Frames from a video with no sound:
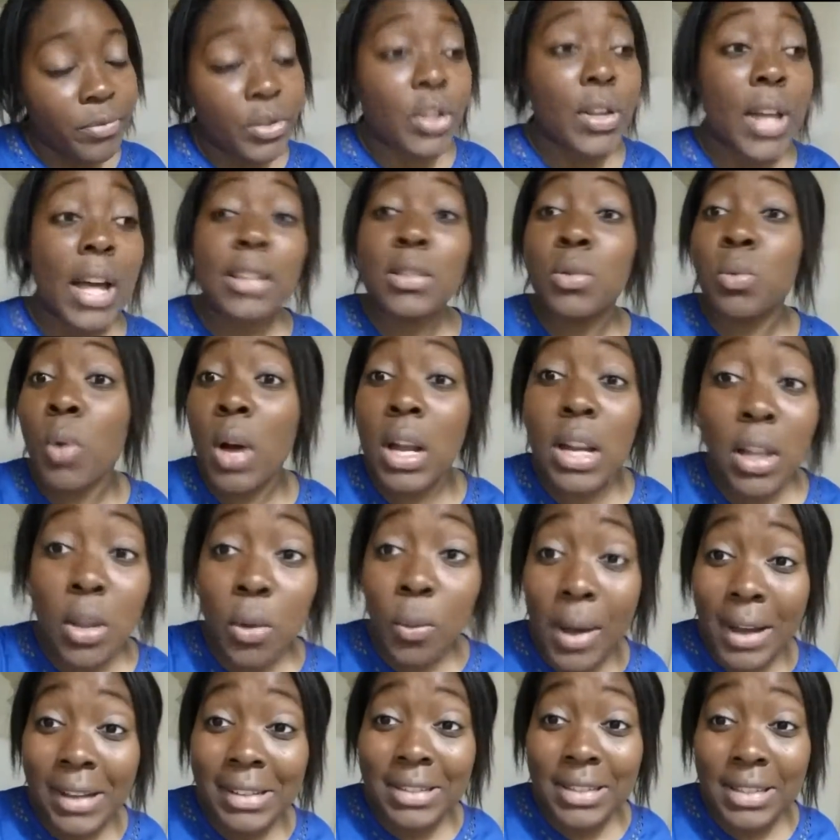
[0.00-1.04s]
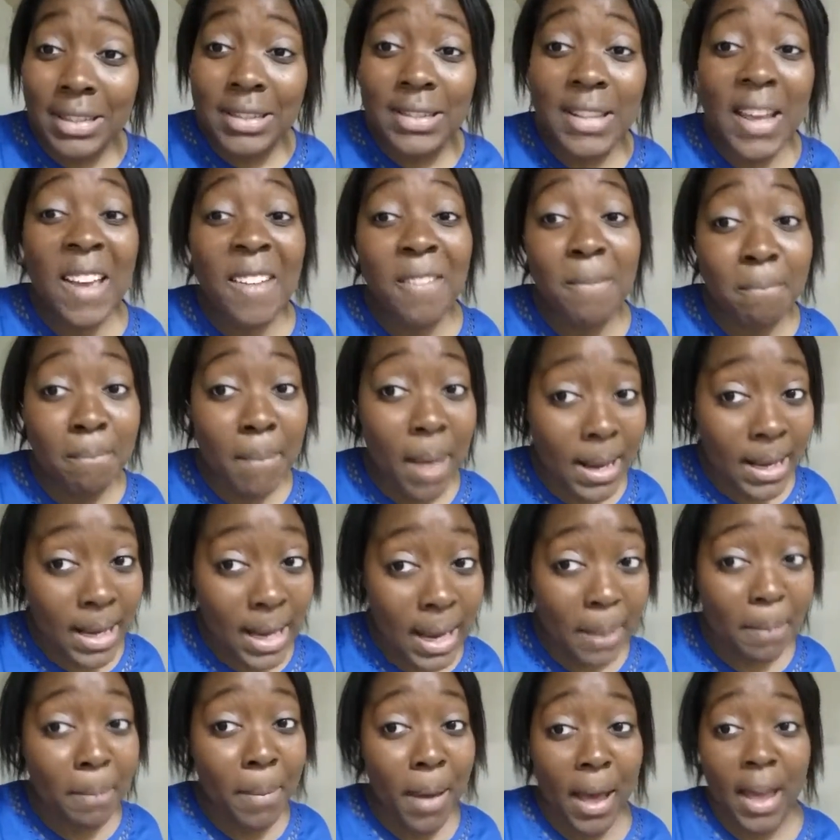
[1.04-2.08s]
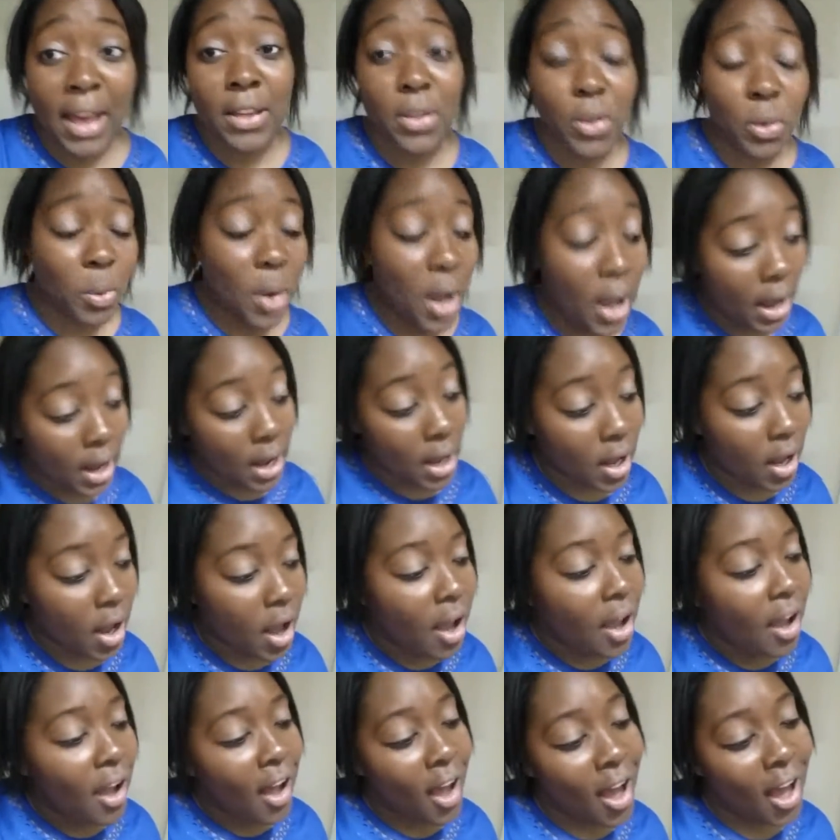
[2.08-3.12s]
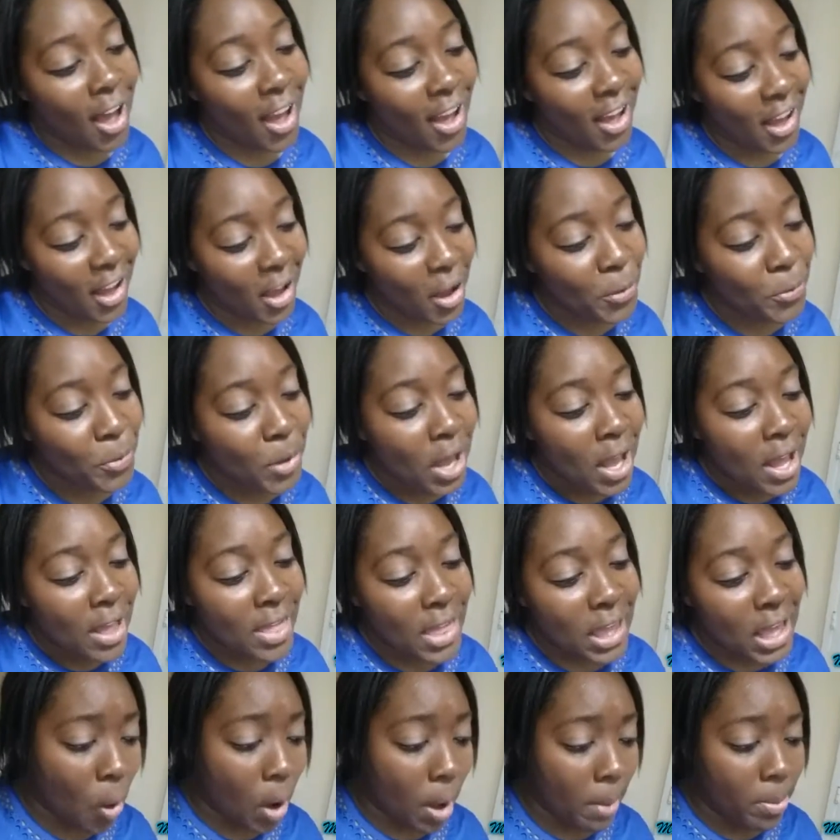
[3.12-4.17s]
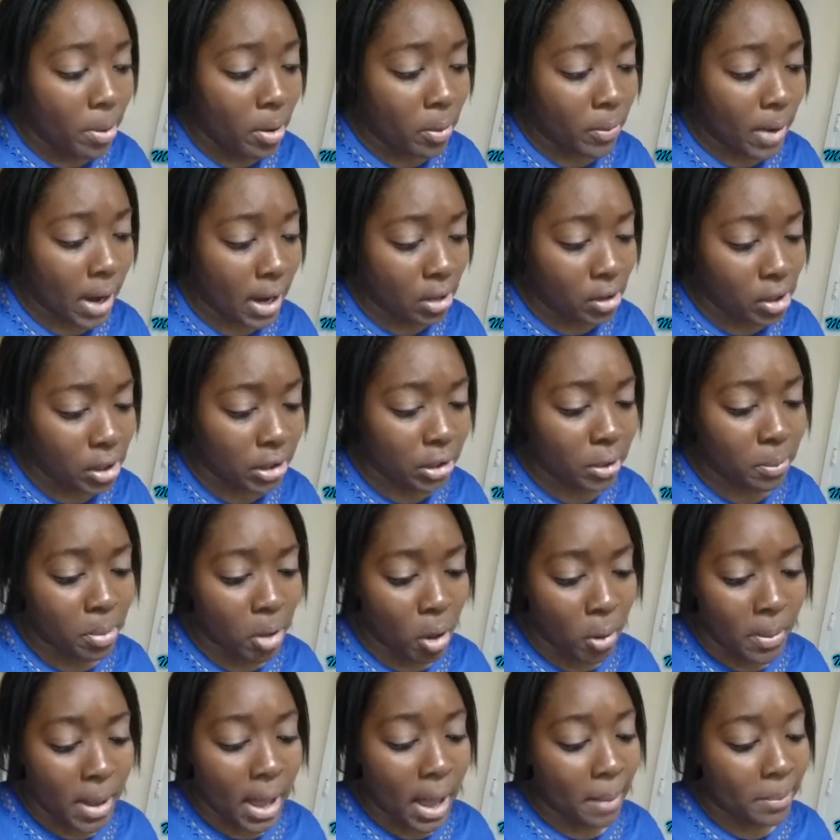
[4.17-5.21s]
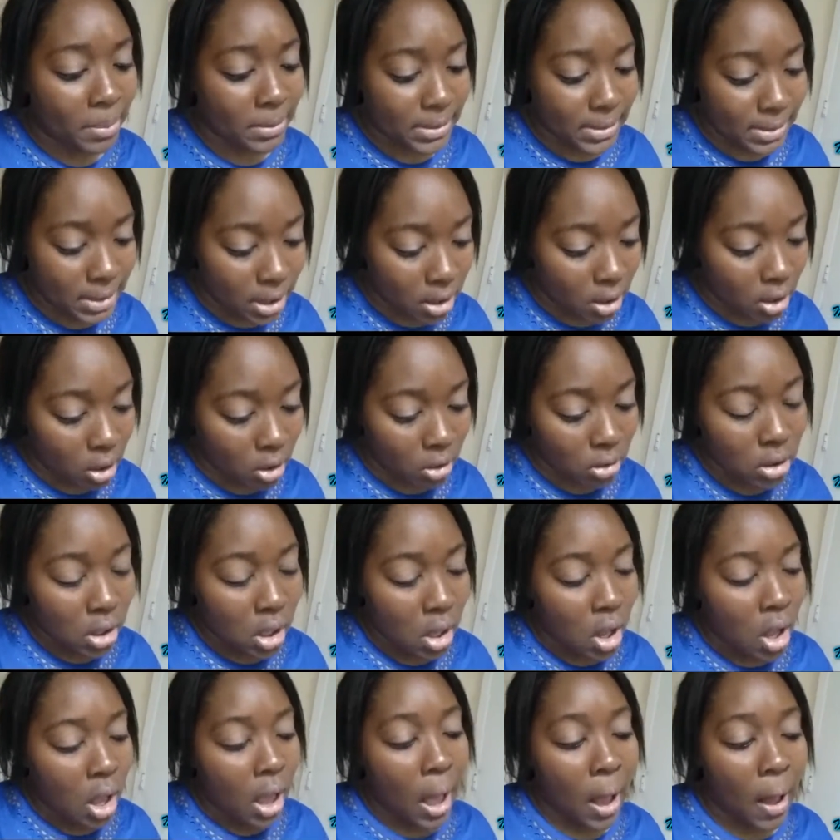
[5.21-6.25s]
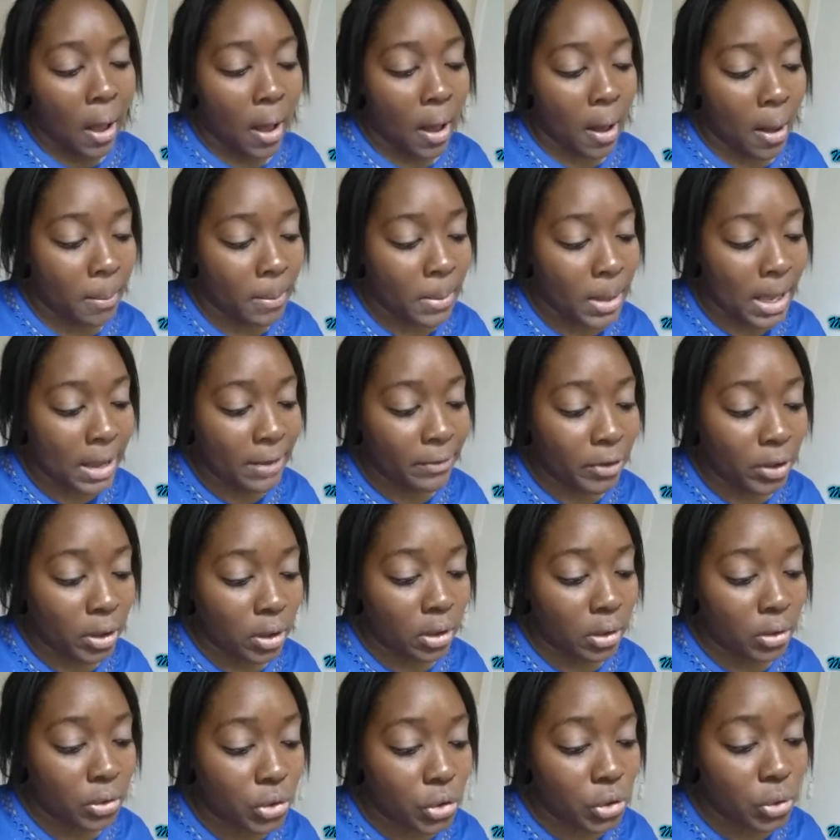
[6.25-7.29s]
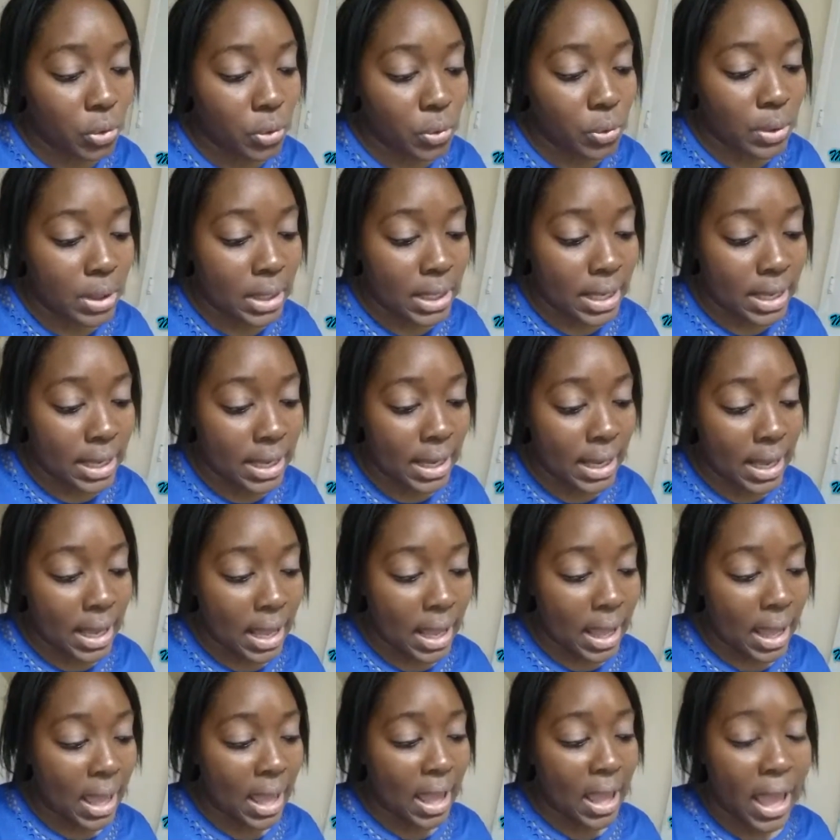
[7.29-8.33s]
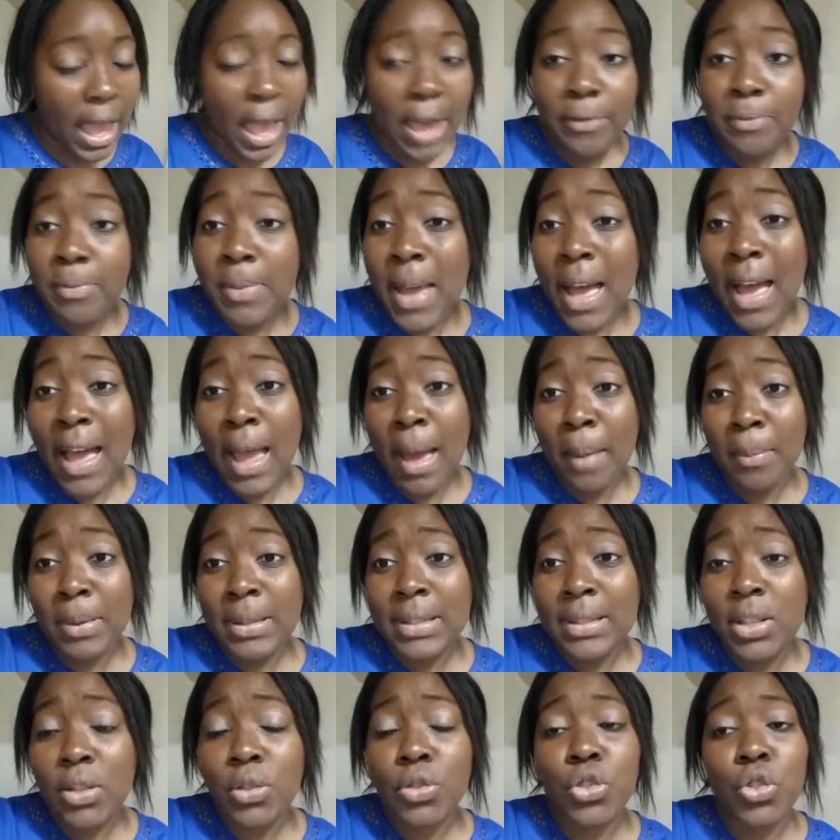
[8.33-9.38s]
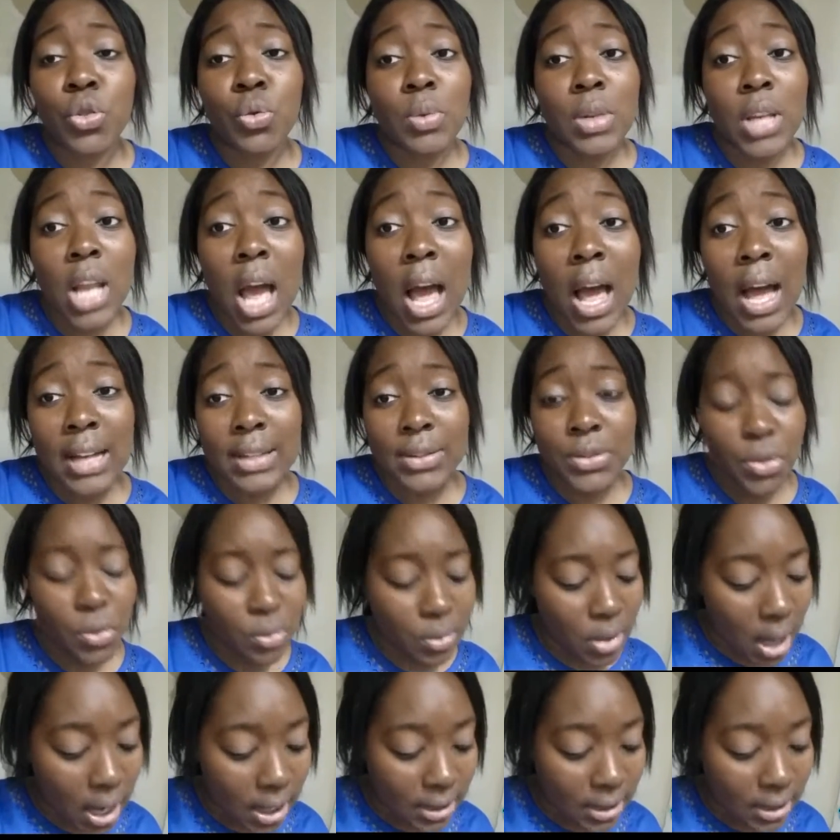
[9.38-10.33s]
So that's one of the ways to save money, by the way. Oh, I put regular diploma apostille. If you do the FBI apostille, do not